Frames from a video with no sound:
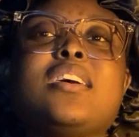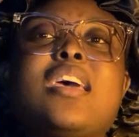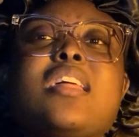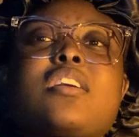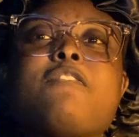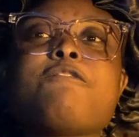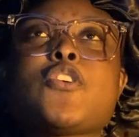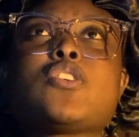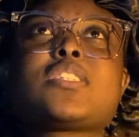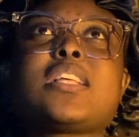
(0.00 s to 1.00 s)
in, like, a
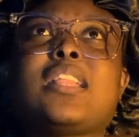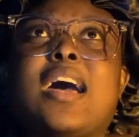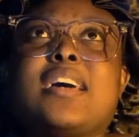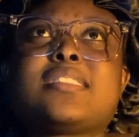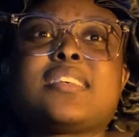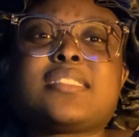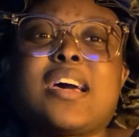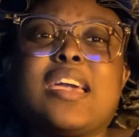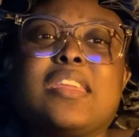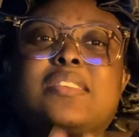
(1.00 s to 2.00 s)
first-class
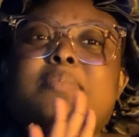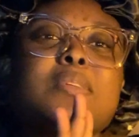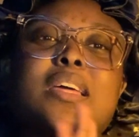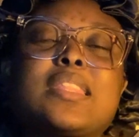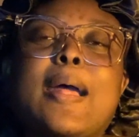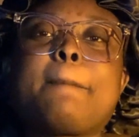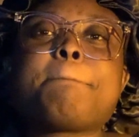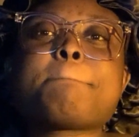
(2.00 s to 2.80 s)
society, something like that.